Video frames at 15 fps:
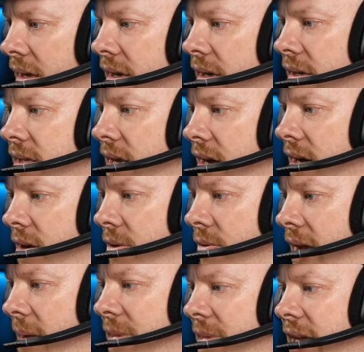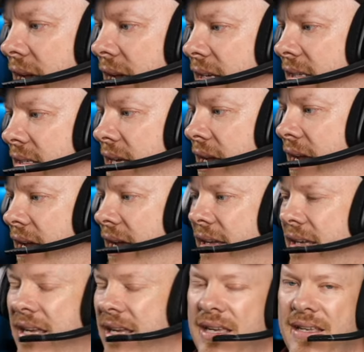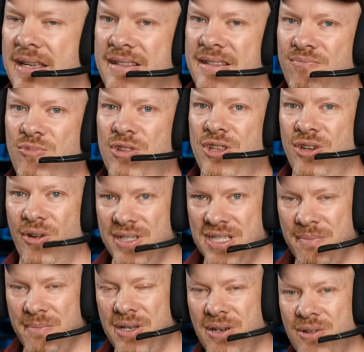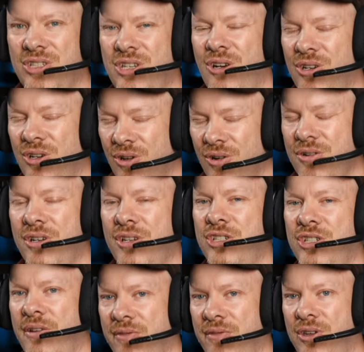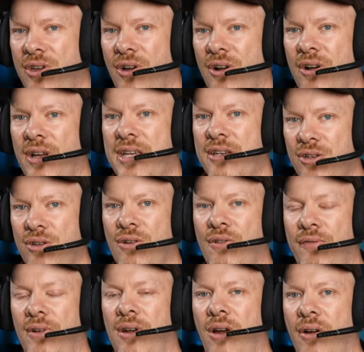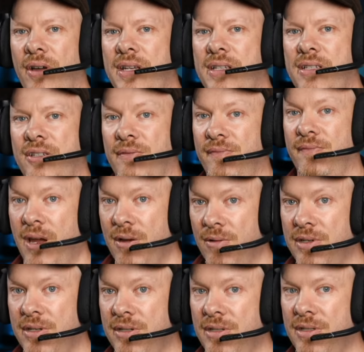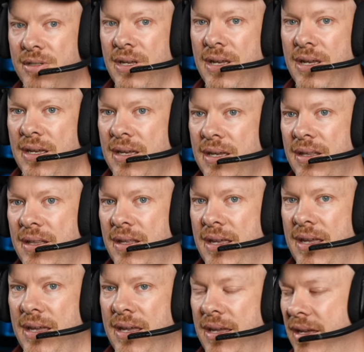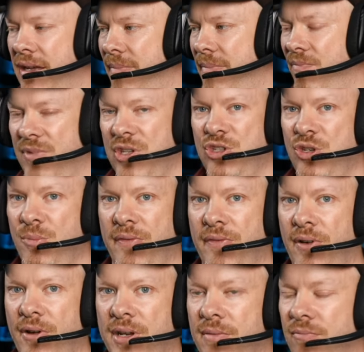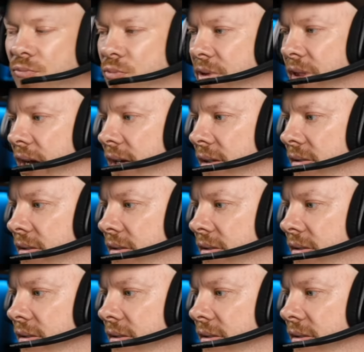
So Hemi Cakes, yeah, with the 90 mil, so long as you've got enough light to focus um, you should be fine with that.